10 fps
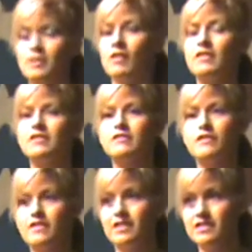and all these
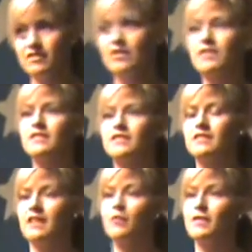different things to look at this
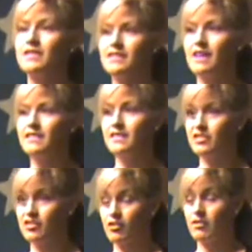thing, and we decided that
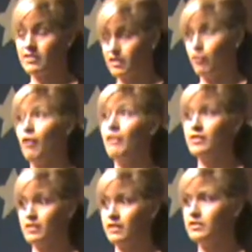it's growing at
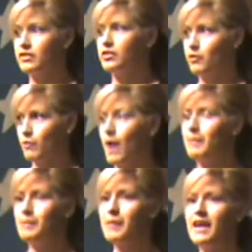such a
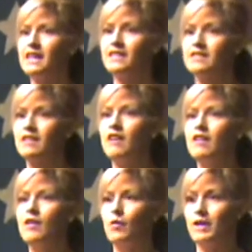rapid pace,
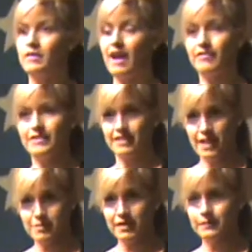we have to
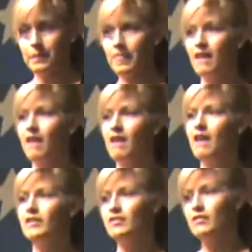name it.
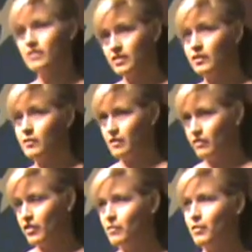And so there is a little bit of
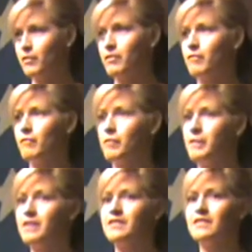humor with
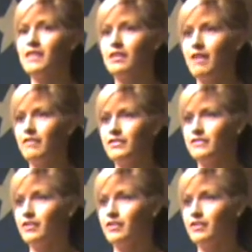being sick. You have to